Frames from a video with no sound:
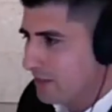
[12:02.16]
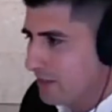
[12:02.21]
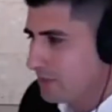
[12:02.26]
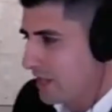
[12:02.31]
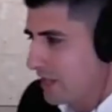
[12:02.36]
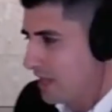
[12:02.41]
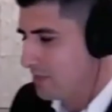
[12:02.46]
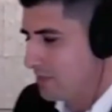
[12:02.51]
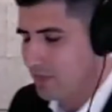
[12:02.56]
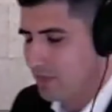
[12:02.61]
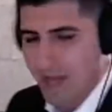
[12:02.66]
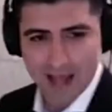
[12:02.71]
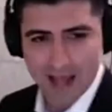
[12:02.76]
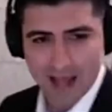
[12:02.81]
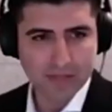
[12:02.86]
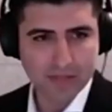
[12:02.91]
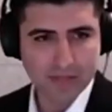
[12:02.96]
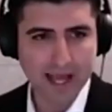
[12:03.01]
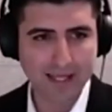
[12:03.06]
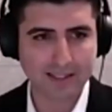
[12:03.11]
that that
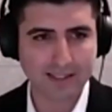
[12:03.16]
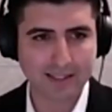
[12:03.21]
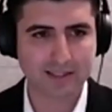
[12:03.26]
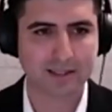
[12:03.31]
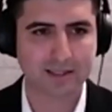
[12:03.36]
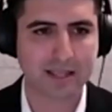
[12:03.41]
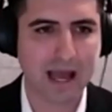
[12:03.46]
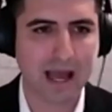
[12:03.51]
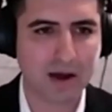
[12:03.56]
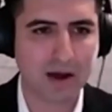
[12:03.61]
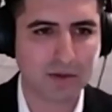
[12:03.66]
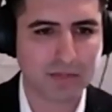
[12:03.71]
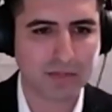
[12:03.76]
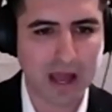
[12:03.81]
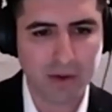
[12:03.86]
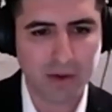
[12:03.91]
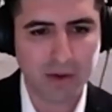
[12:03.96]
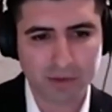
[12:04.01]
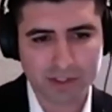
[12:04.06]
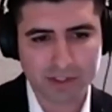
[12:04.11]
that's that
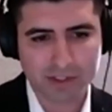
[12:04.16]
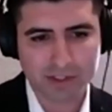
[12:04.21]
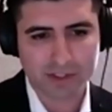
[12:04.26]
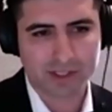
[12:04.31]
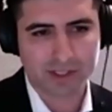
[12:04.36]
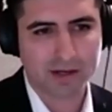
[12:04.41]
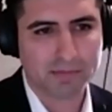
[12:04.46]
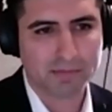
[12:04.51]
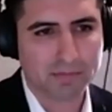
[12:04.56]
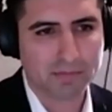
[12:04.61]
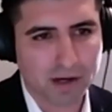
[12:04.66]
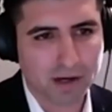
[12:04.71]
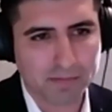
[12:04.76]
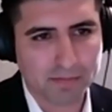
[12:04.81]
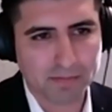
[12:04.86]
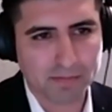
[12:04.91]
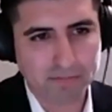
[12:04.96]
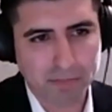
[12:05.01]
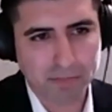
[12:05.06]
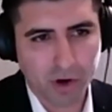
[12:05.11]
that was a, a
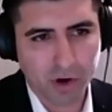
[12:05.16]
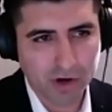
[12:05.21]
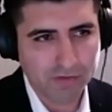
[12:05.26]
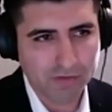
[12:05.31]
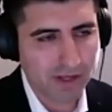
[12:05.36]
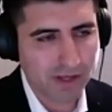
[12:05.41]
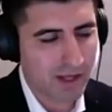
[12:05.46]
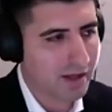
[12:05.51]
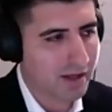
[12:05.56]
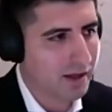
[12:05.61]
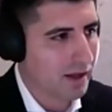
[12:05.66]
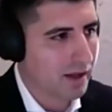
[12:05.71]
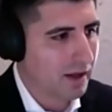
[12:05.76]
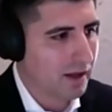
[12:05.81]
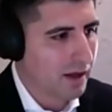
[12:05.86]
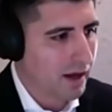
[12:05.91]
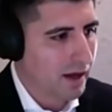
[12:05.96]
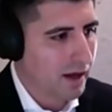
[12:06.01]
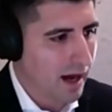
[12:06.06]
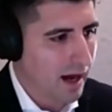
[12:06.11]
part of it.
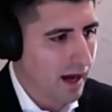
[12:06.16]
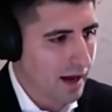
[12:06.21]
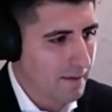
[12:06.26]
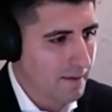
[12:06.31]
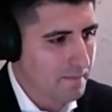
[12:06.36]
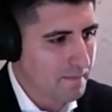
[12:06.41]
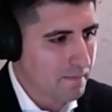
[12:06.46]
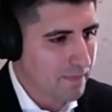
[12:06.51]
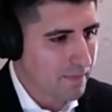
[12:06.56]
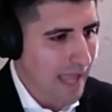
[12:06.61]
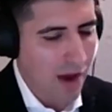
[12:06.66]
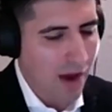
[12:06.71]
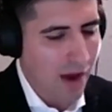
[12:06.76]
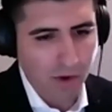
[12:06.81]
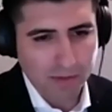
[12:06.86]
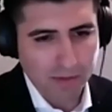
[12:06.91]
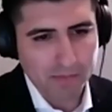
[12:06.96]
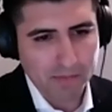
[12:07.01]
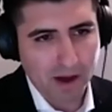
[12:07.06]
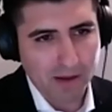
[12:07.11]
Um, now
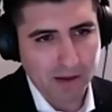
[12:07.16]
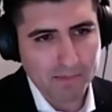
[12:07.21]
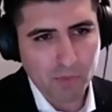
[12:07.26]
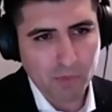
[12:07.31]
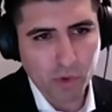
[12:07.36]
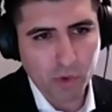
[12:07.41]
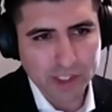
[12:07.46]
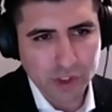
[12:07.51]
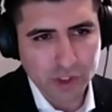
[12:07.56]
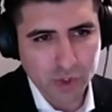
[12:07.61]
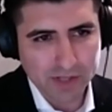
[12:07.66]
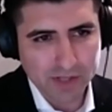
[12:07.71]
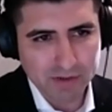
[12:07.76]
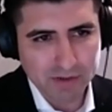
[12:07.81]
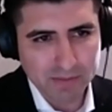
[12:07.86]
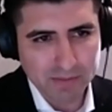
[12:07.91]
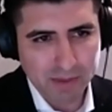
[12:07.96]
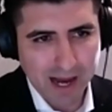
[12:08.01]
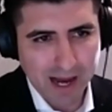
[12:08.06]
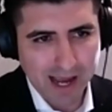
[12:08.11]
I'm I'm more
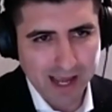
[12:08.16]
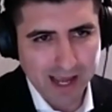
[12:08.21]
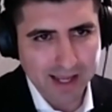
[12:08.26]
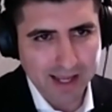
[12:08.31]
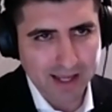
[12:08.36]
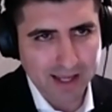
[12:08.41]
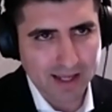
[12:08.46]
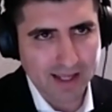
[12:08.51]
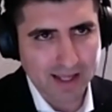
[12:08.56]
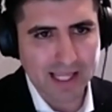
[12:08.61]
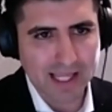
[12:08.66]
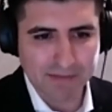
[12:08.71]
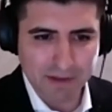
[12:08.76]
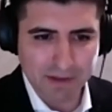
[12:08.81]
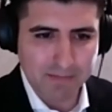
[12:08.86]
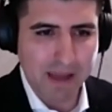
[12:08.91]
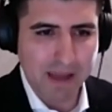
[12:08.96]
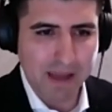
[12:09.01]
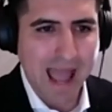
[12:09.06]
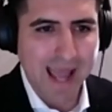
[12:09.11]
driven by
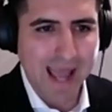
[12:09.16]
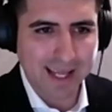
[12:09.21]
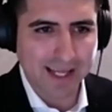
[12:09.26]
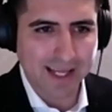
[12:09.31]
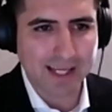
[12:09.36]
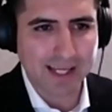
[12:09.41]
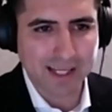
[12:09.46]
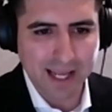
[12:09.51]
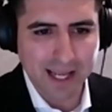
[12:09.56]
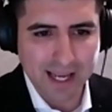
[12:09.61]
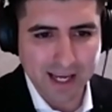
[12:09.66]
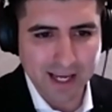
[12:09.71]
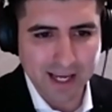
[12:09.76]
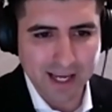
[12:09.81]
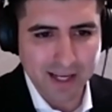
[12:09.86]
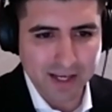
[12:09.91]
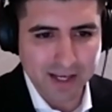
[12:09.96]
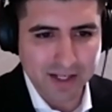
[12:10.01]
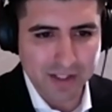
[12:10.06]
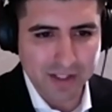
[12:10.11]
giving back and, and
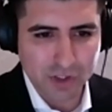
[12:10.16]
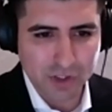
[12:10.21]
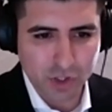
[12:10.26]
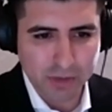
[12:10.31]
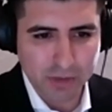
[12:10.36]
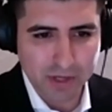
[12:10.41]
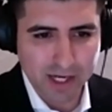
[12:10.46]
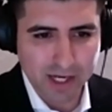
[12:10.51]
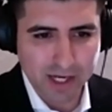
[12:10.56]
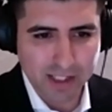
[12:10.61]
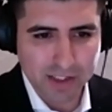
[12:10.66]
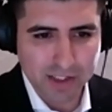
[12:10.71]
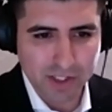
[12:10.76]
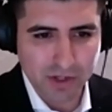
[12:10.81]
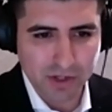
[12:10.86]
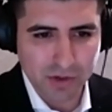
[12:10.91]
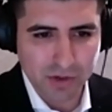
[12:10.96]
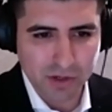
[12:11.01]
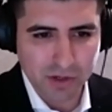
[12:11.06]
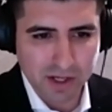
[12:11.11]
contributing.
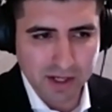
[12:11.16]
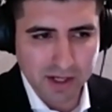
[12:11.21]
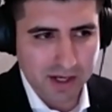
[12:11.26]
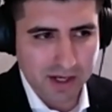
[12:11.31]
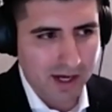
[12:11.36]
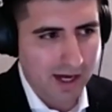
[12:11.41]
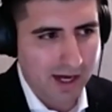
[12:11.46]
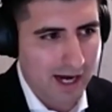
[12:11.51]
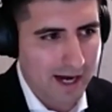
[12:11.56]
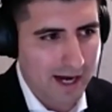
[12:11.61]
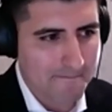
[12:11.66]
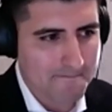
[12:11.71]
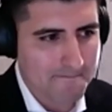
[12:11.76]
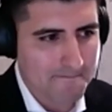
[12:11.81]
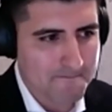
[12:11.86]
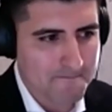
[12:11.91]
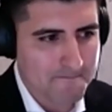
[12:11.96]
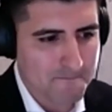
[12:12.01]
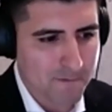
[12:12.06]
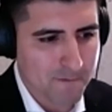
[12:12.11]
So
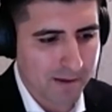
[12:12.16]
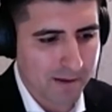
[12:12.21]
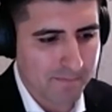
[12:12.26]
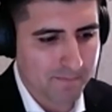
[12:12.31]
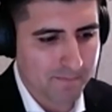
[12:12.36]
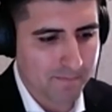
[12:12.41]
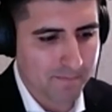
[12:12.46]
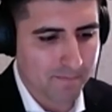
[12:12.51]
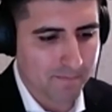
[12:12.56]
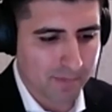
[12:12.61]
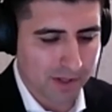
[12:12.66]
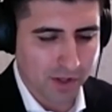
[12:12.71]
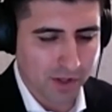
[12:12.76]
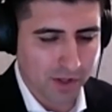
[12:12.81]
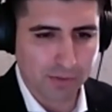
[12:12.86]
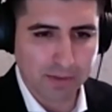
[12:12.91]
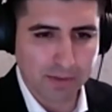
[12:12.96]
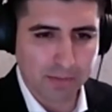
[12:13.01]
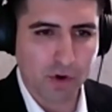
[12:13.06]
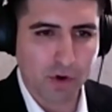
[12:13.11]
um, I'm a
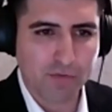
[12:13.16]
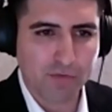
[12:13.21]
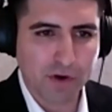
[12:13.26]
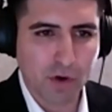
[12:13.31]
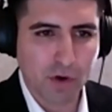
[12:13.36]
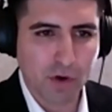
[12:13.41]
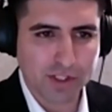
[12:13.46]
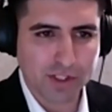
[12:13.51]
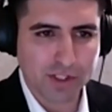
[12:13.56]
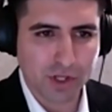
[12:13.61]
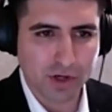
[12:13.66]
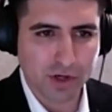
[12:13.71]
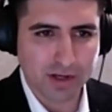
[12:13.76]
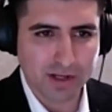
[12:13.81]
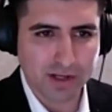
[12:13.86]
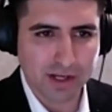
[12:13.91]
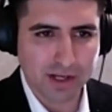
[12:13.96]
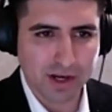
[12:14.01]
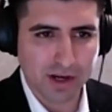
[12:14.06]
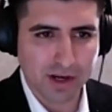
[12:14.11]
little bit more focused
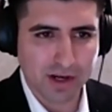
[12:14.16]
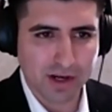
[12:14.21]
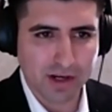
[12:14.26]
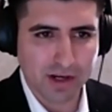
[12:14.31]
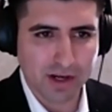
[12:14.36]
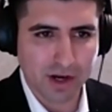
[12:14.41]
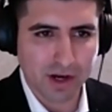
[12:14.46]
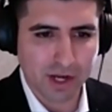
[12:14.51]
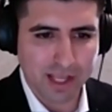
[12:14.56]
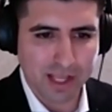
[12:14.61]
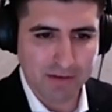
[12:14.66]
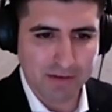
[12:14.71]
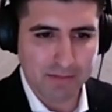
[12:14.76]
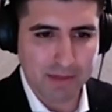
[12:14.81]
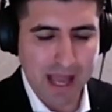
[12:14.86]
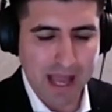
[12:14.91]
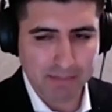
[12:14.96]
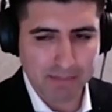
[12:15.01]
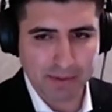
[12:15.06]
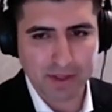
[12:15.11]
on on on giving
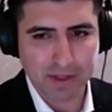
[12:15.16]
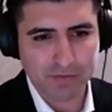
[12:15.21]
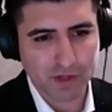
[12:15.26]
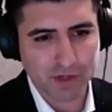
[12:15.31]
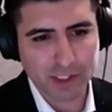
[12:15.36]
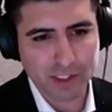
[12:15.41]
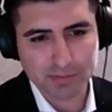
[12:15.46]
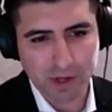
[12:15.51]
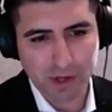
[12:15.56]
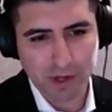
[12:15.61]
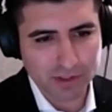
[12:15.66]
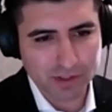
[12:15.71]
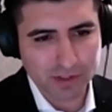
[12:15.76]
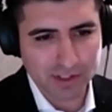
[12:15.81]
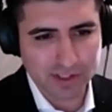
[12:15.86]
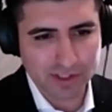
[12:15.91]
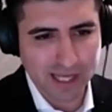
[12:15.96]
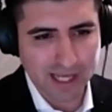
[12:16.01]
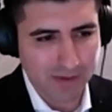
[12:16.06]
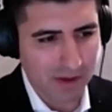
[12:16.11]
back. But the first part was
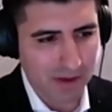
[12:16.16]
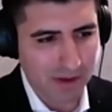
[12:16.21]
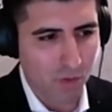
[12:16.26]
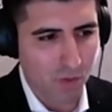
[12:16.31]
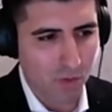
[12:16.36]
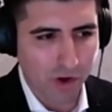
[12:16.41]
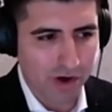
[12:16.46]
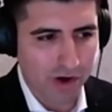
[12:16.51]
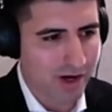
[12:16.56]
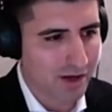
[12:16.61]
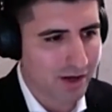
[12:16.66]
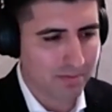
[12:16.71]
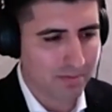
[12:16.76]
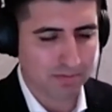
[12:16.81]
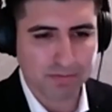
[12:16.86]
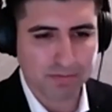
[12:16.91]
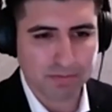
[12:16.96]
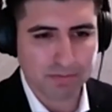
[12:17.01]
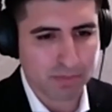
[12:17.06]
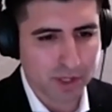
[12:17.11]
just I, I wanted to
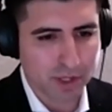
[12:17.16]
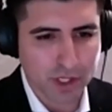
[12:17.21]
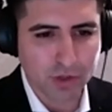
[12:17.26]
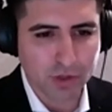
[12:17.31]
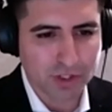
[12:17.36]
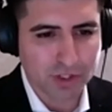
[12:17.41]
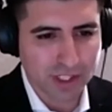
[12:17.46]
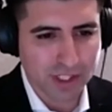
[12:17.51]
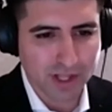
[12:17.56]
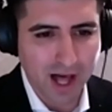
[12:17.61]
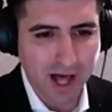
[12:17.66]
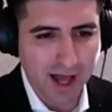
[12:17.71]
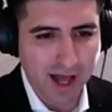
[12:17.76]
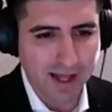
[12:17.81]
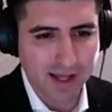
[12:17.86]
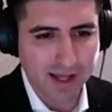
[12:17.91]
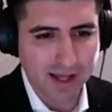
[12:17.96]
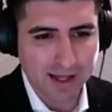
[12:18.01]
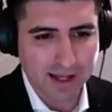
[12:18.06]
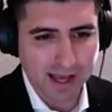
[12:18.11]
produce a lot.
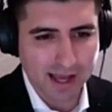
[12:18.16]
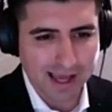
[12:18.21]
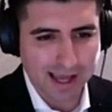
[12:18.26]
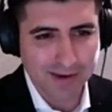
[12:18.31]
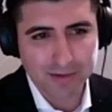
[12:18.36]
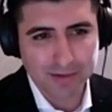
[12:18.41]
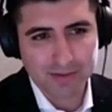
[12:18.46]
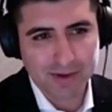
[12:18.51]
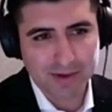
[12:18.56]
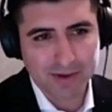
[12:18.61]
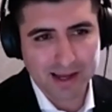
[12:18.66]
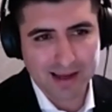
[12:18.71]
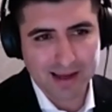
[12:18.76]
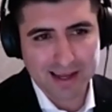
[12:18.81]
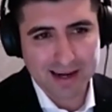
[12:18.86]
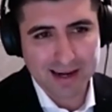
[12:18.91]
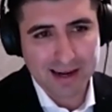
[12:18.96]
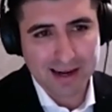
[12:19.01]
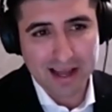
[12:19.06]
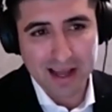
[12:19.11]
Yeah. I don't.
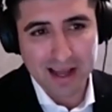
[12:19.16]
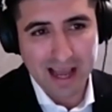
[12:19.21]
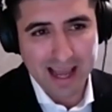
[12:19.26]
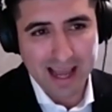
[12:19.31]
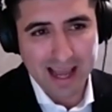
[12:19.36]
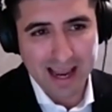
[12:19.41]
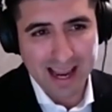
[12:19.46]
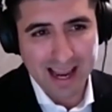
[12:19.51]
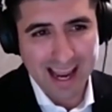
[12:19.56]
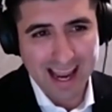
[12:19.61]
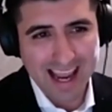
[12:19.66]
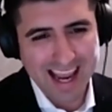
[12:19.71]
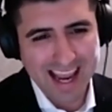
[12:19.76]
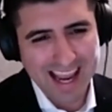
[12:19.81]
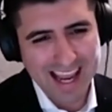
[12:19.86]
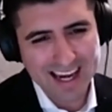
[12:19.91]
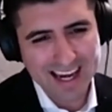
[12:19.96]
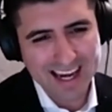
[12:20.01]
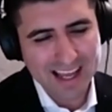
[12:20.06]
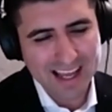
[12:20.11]
I, I,
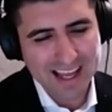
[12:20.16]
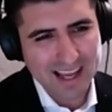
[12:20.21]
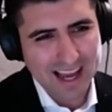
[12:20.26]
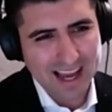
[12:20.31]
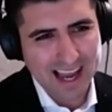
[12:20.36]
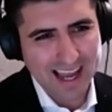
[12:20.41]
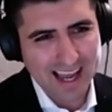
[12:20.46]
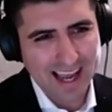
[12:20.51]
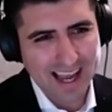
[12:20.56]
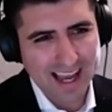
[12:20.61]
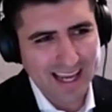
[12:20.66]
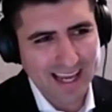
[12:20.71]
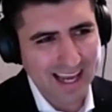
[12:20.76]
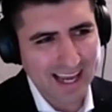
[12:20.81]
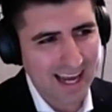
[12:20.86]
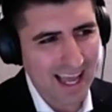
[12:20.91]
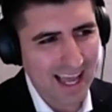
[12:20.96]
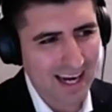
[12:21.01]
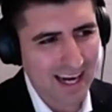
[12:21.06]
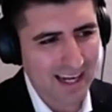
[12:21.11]
and I, I kind
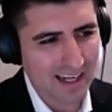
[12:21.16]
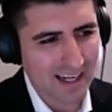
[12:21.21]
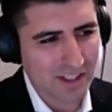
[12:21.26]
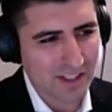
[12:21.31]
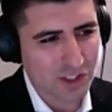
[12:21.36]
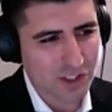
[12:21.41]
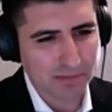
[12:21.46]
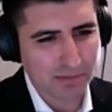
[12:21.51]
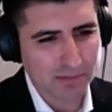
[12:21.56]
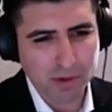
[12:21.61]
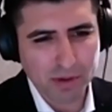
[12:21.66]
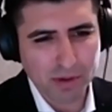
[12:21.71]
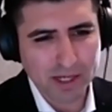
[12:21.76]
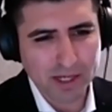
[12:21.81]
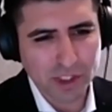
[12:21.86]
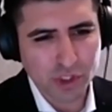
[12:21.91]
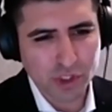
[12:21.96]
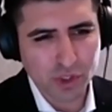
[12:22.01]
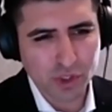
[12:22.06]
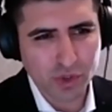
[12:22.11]
of had a chip on my
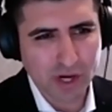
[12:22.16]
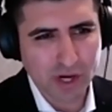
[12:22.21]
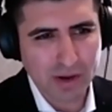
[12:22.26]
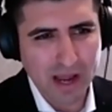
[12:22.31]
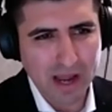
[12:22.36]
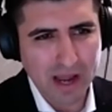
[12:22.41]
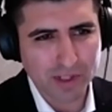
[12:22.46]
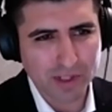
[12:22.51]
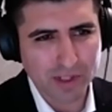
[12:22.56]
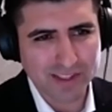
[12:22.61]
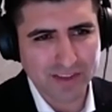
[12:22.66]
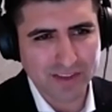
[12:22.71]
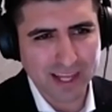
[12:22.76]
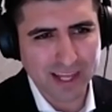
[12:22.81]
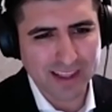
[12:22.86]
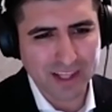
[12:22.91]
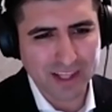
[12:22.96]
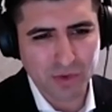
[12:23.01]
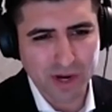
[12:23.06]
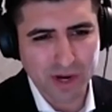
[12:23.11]
shoulder. I, I, wasn't
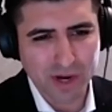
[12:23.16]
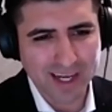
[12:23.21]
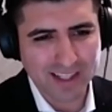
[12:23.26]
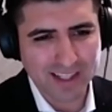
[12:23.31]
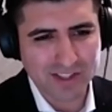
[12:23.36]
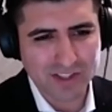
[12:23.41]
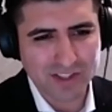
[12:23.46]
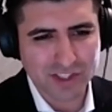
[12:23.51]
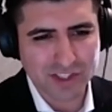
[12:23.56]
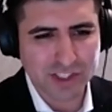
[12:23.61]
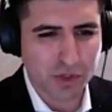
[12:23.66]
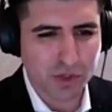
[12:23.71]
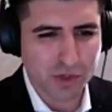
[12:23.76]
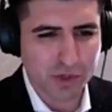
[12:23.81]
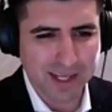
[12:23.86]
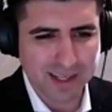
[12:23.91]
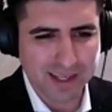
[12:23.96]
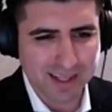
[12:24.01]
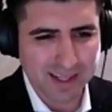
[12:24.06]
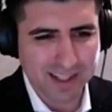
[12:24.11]
like the greatest
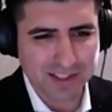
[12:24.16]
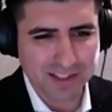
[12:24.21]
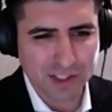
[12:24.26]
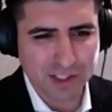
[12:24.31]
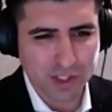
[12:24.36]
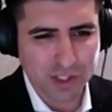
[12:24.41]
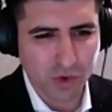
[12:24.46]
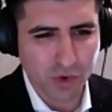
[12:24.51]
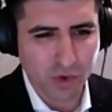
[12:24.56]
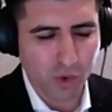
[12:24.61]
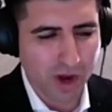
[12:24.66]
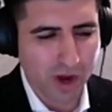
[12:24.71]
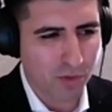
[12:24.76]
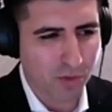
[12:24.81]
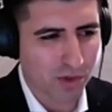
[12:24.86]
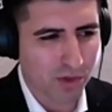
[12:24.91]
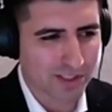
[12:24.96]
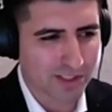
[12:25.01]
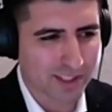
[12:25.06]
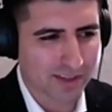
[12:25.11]
student in school. I
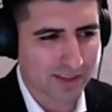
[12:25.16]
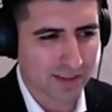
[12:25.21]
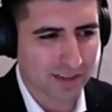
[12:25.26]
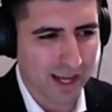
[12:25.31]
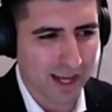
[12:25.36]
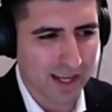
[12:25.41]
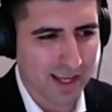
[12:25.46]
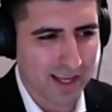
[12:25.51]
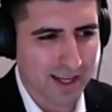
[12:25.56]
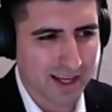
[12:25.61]
wasn't like